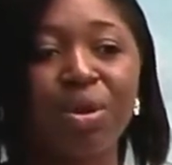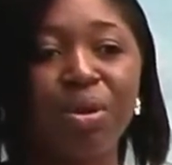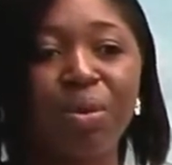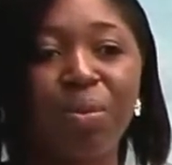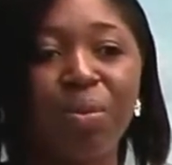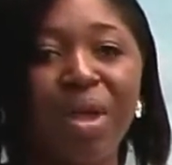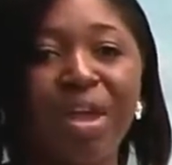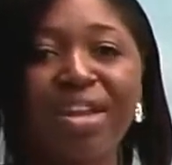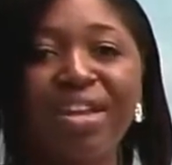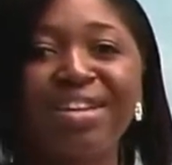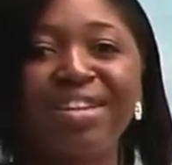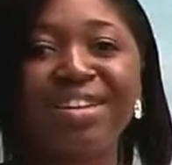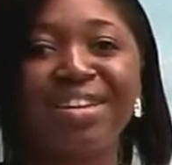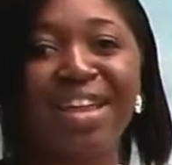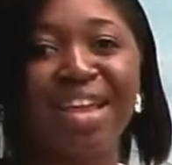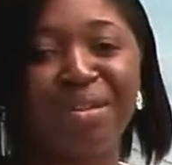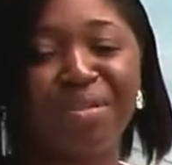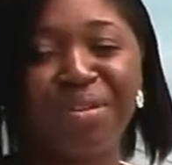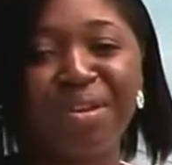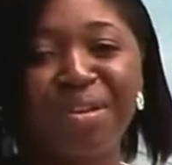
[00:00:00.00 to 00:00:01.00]
when
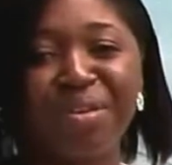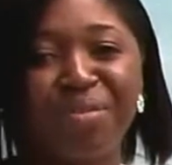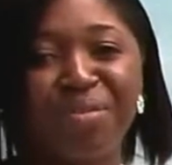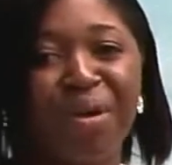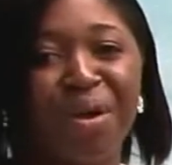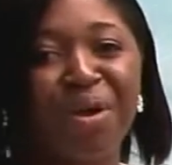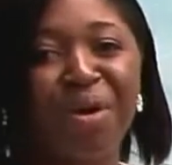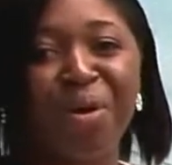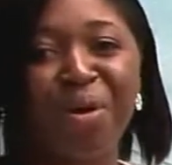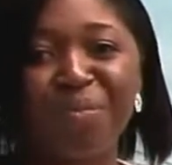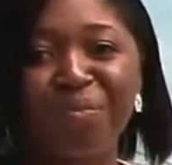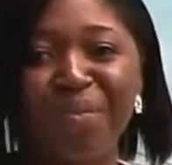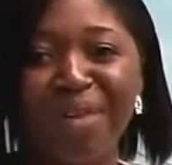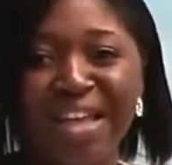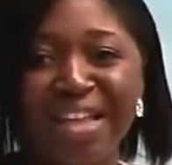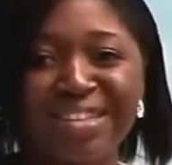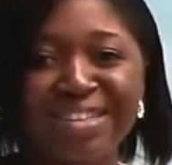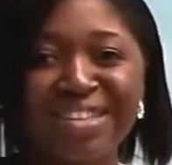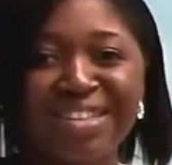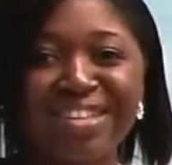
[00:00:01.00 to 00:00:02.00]
God
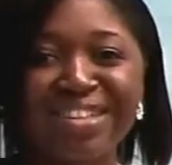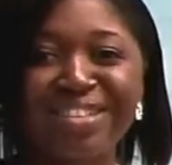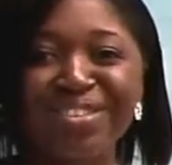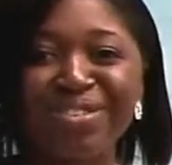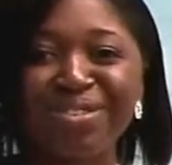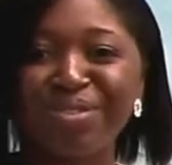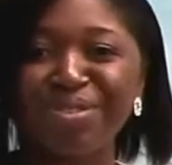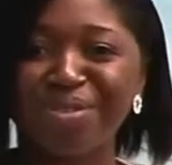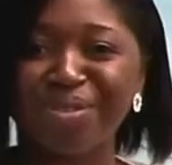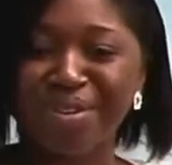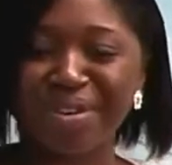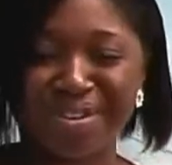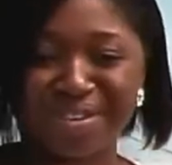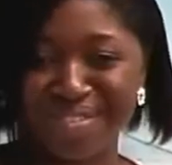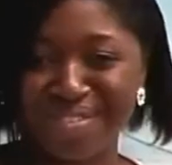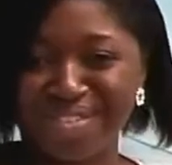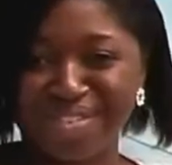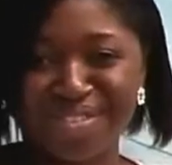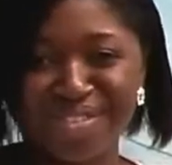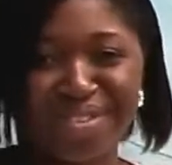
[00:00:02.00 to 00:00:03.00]
blesses, you
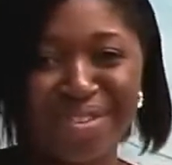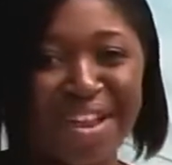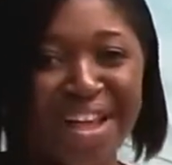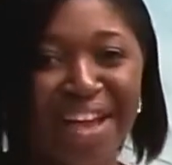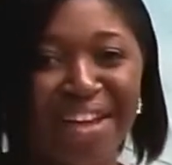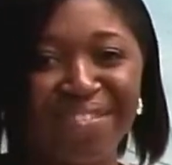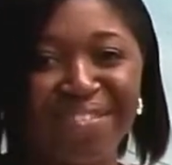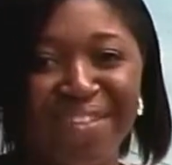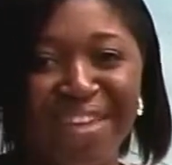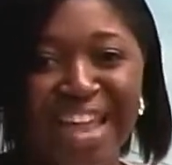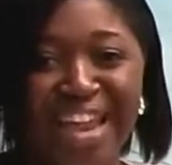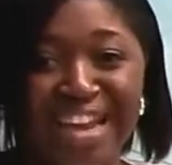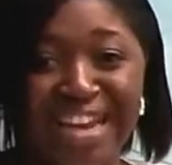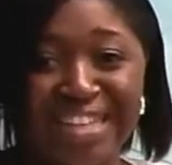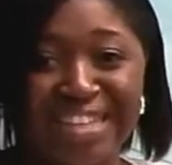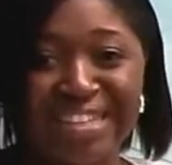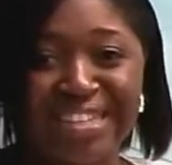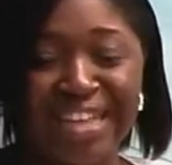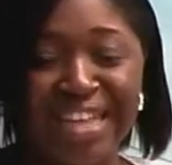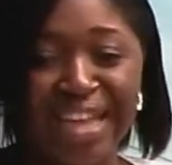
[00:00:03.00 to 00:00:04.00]
don't have any
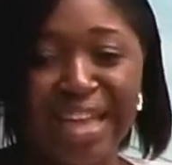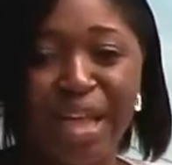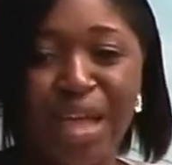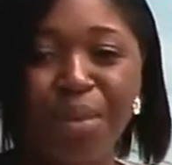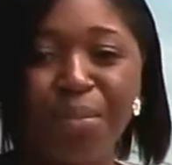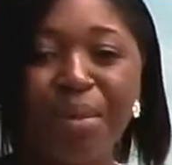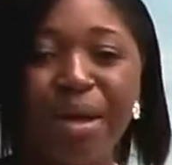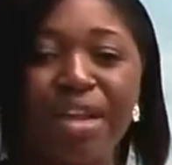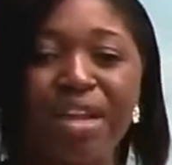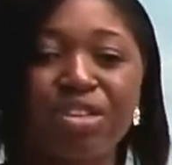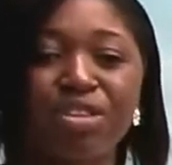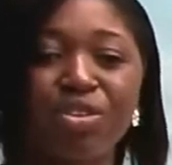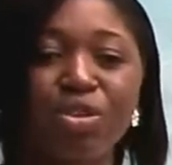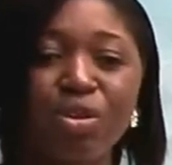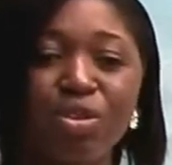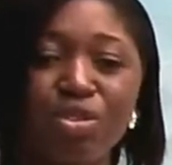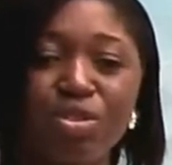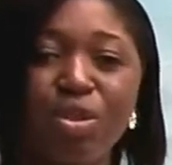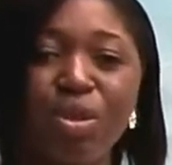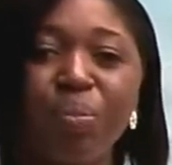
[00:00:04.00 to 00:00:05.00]
say. But it's
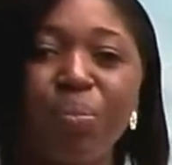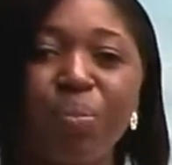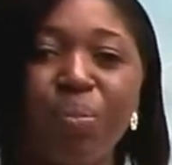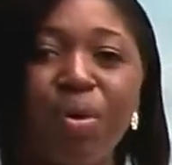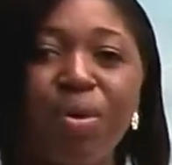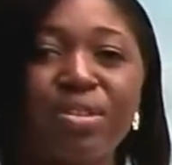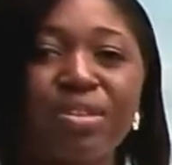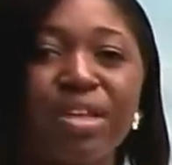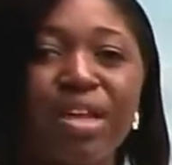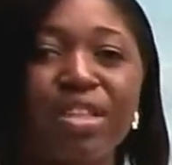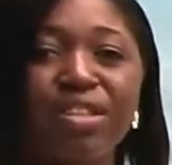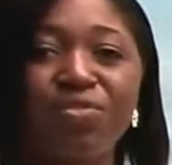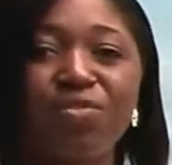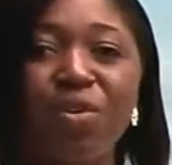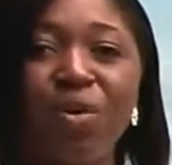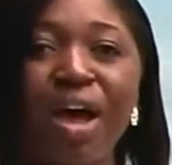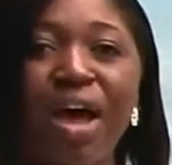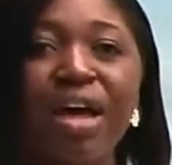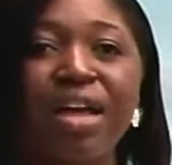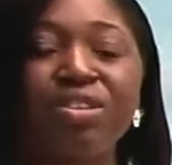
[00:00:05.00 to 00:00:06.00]
also important
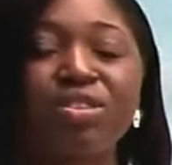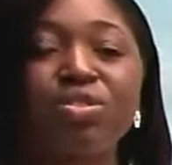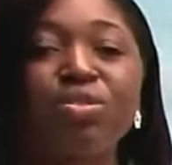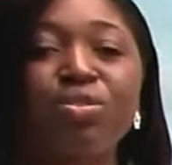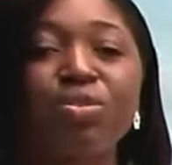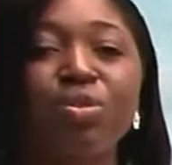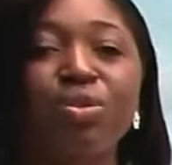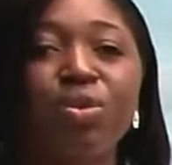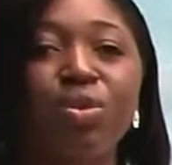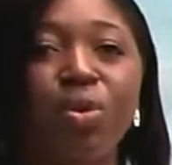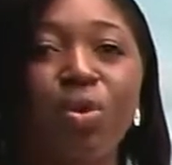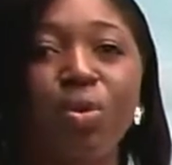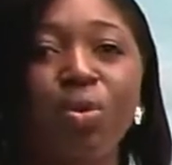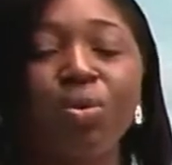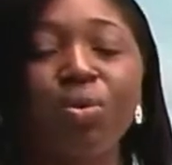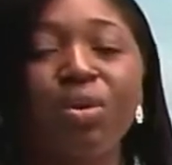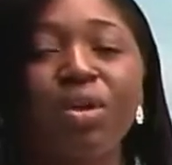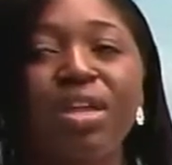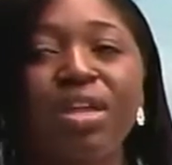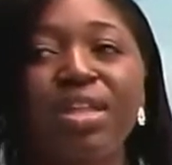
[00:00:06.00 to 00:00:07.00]
for us to
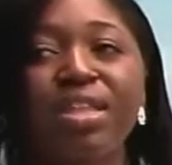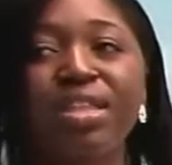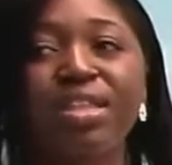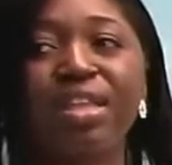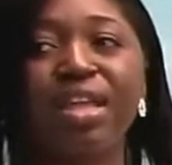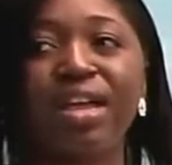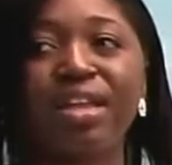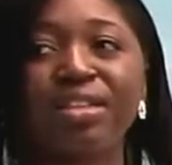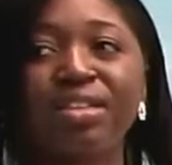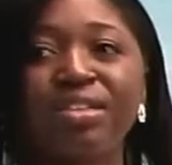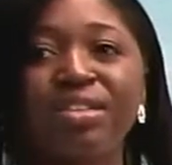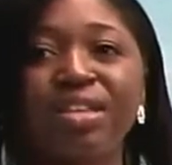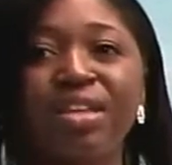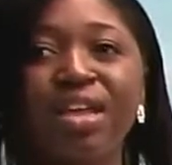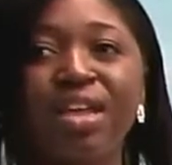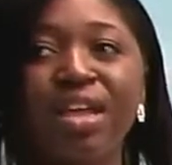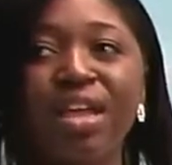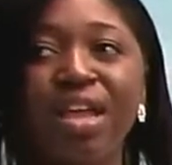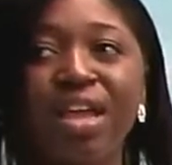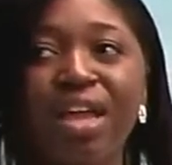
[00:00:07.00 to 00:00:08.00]
know that
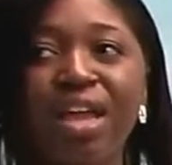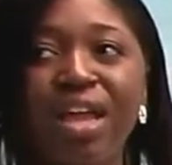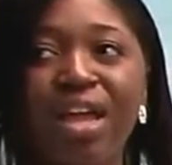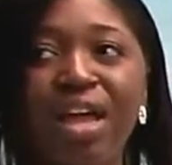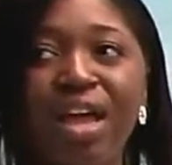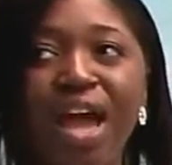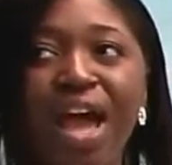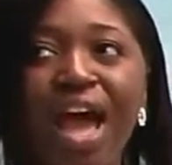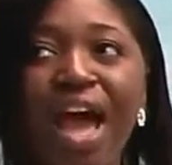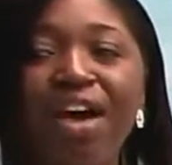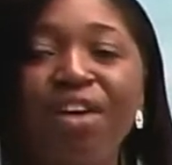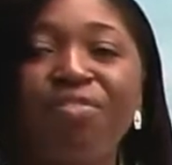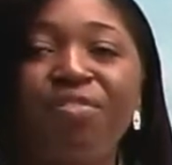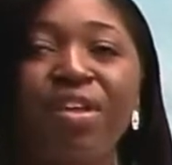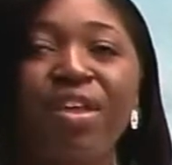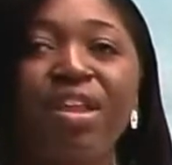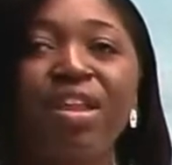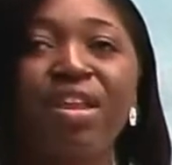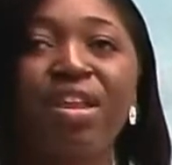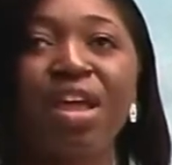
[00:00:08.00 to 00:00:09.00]

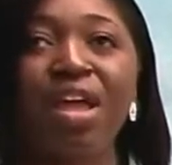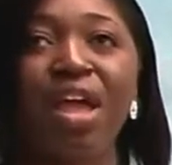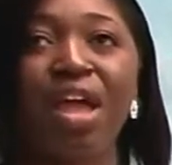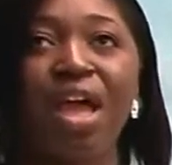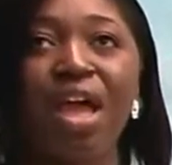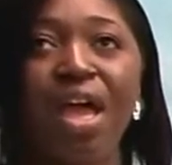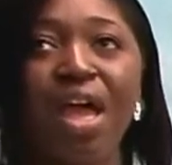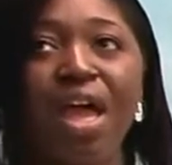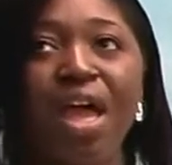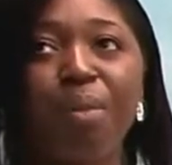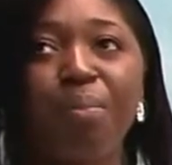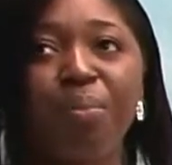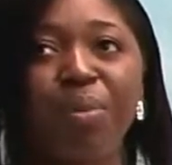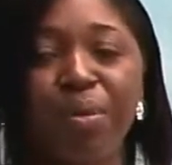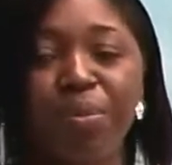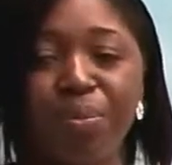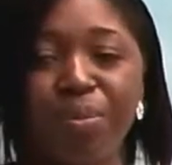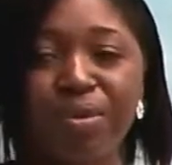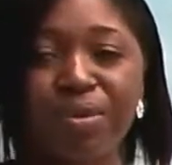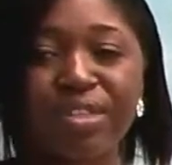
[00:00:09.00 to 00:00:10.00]
having a
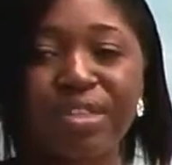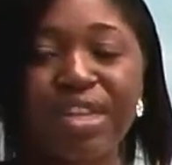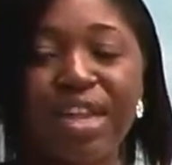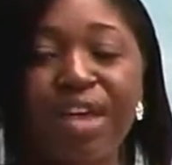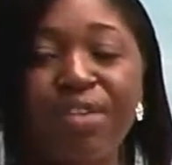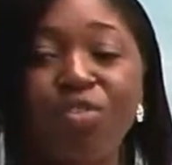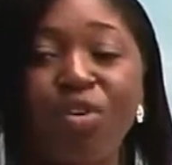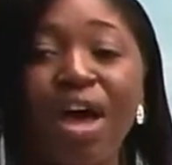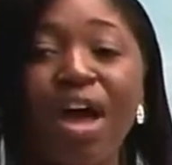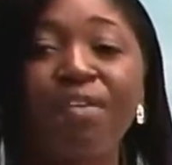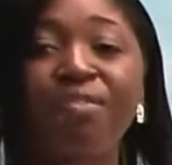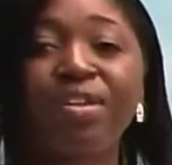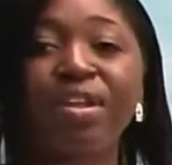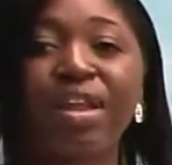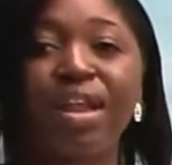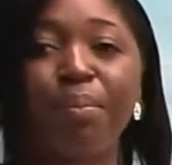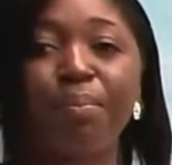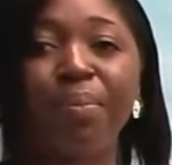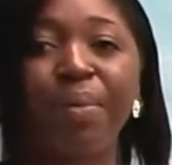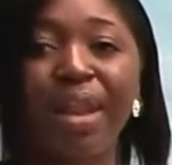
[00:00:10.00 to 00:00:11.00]
purpose life or having
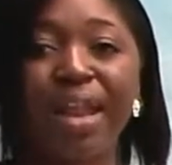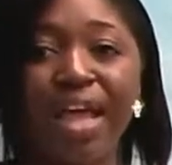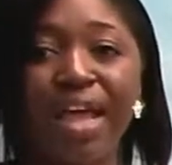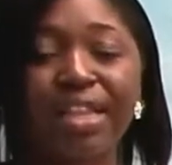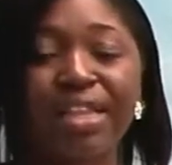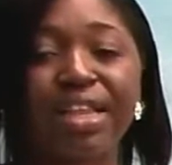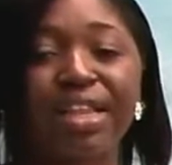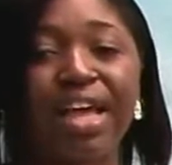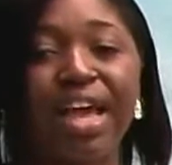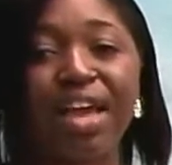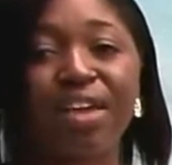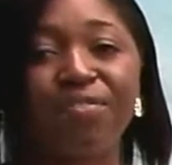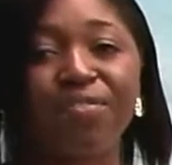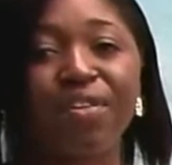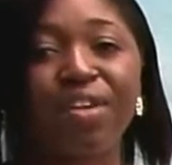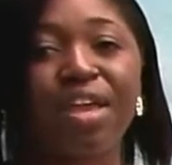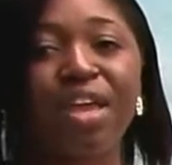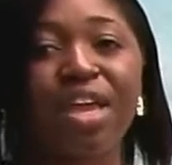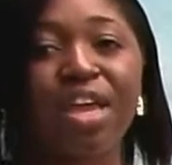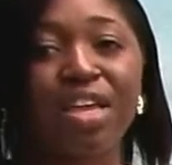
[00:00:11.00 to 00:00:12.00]
a planned life
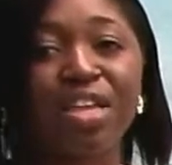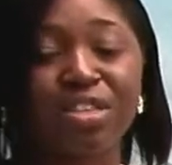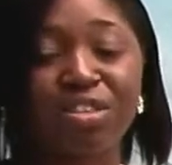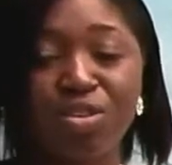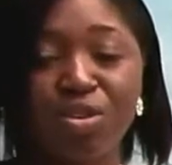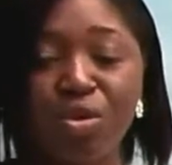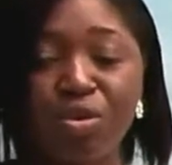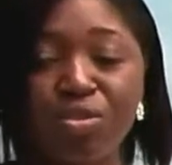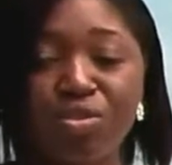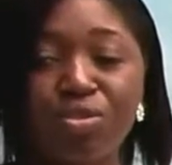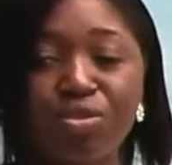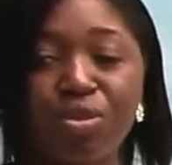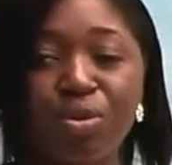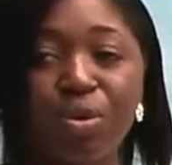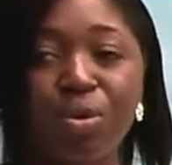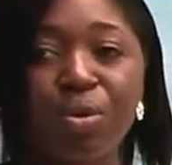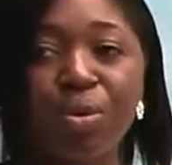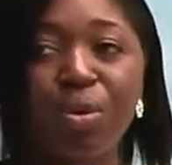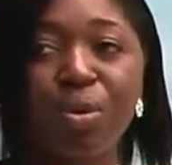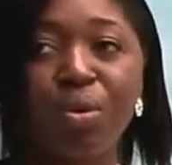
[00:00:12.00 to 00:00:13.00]
is
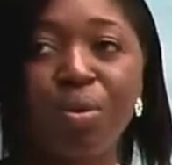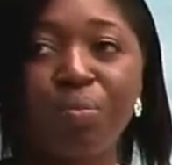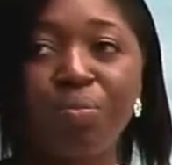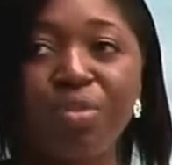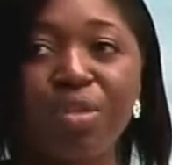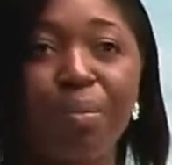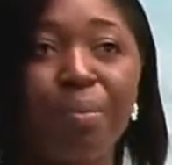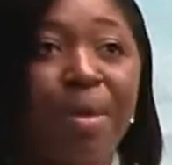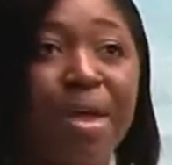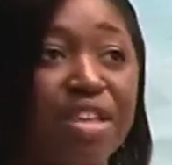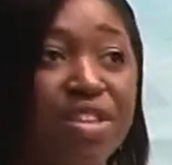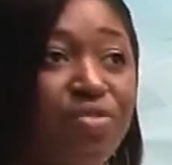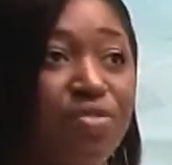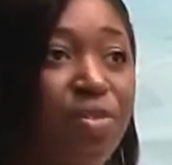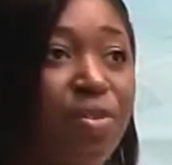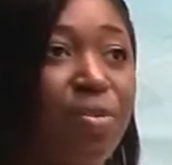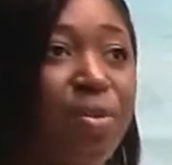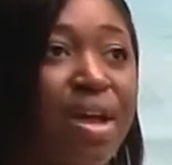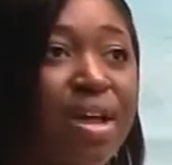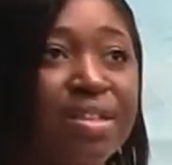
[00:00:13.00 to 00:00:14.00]
also the best
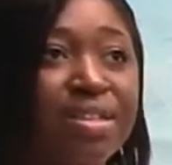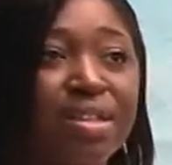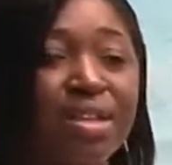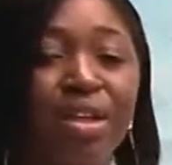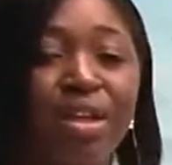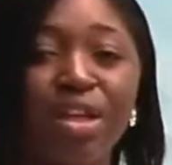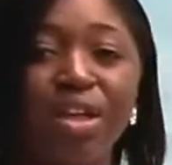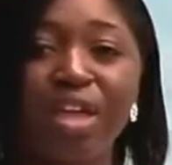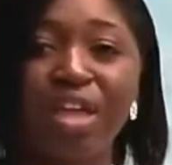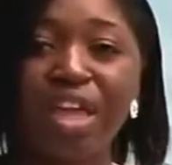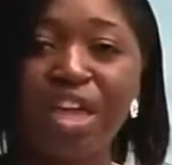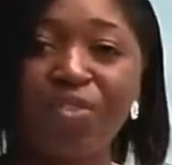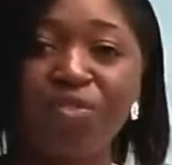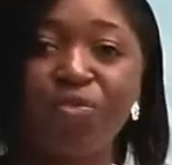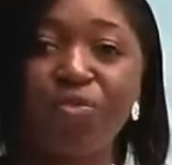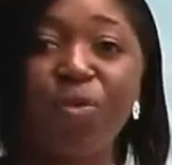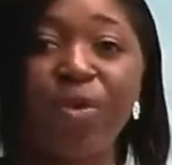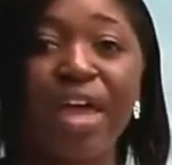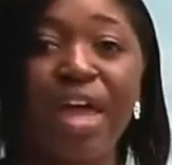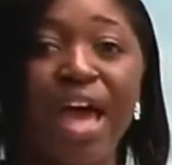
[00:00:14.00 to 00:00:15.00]
for us. If
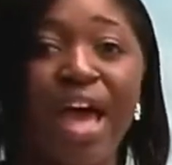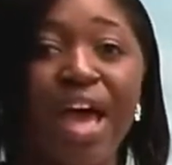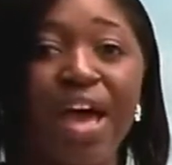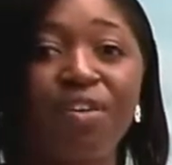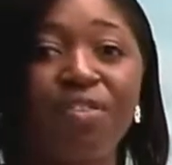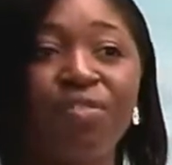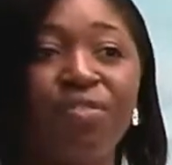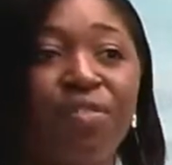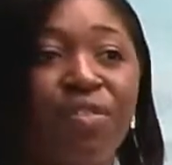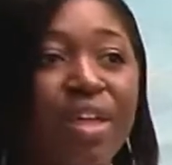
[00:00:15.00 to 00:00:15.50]
we have